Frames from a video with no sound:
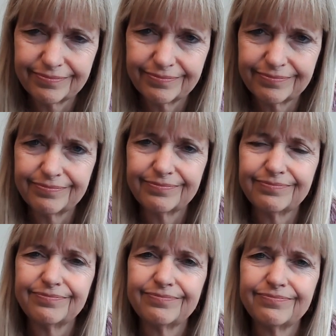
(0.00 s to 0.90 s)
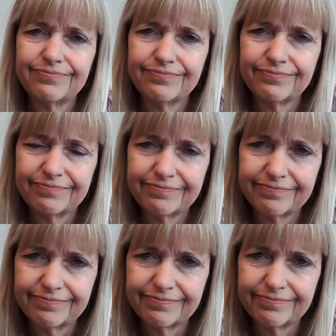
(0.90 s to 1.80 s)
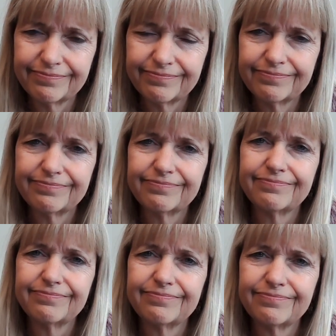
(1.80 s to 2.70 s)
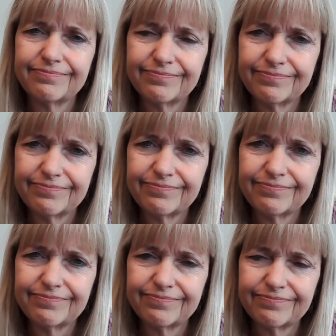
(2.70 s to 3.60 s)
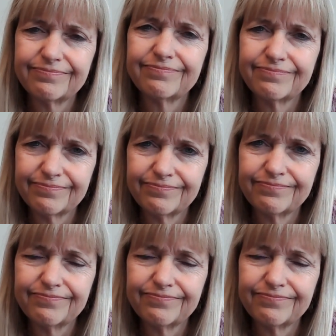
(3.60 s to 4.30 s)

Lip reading: A lot of that went to Southeast Asia and elsewhere, but didn't really come back here to the United States